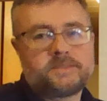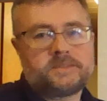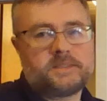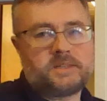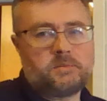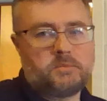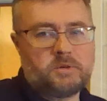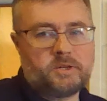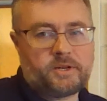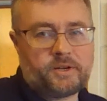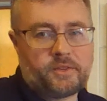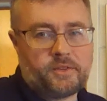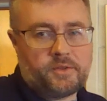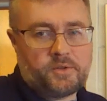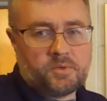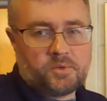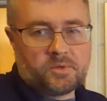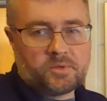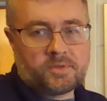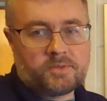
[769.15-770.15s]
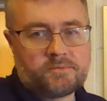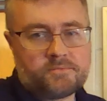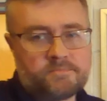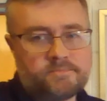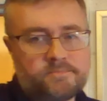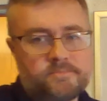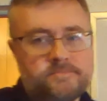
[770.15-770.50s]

To the blood on the door.